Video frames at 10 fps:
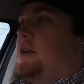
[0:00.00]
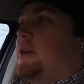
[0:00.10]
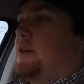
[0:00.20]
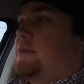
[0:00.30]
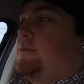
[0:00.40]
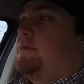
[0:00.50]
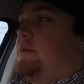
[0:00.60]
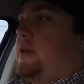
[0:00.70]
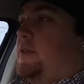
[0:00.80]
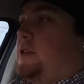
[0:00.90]
you know,
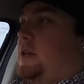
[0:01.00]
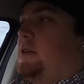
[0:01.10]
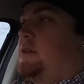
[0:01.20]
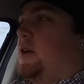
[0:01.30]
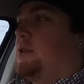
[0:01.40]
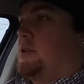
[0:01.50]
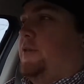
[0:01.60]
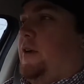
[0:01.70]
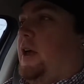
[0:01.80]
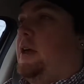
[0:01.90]
if she goes
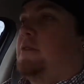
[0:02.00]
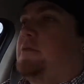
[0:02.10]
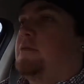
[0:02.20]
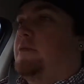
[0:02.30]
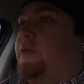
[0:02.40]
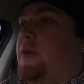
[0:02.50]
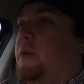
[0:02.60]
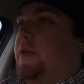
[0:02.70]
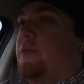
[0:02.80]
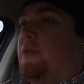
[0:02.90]
off her head for
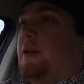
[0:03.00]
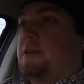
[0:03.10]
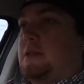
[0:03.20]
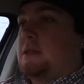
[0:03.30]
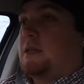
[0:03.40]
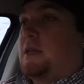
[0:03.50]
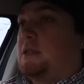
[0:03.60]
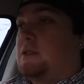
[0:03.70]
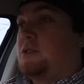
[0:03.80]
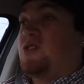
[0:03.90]
whatever reason, as
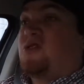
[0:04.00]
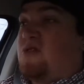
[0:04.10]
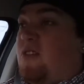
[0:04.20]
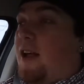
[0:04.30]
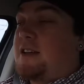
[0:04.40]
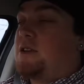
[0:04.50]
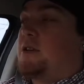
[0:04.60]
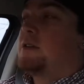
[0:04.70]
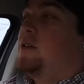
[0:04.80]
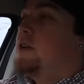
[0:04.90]
kids just like
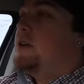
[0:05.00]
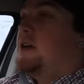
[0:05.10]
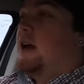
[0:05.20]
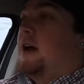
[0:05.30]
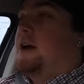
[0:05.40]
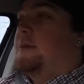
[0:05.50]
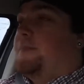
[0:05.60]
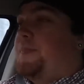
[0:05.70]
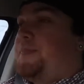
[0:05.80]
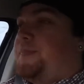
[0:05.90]
to,
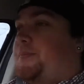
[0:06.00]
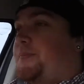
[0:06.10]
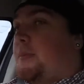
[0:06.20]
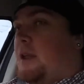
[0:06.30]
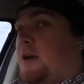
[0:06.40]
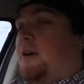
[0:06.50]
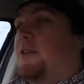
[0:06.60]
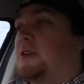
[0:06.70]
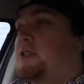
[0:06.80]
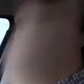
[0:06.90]
I've
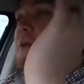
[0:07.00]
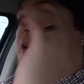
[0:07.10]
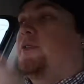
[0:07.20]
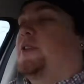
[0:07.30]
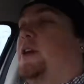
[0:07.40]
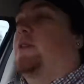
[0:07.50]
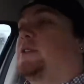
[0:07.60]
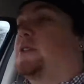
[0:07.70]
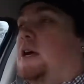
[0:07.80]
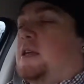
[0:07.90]
got to stop the whole video
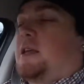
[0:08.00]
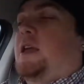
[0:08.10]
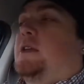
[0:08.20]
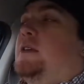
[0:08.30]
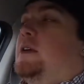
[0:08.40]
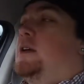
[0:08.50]
and start again.